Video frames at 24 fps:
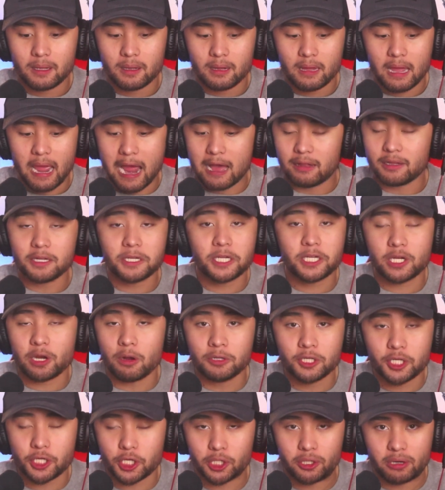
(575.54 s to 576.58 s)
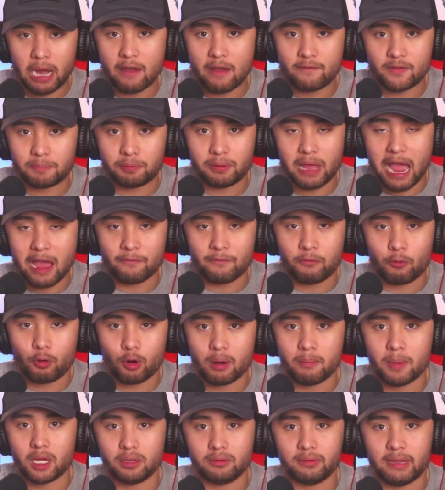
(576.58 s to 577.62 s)
Alex Jones shouldn't have a
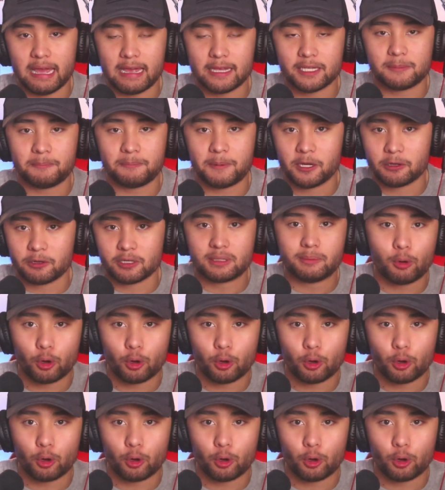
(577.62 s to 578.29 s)
platform unless Piers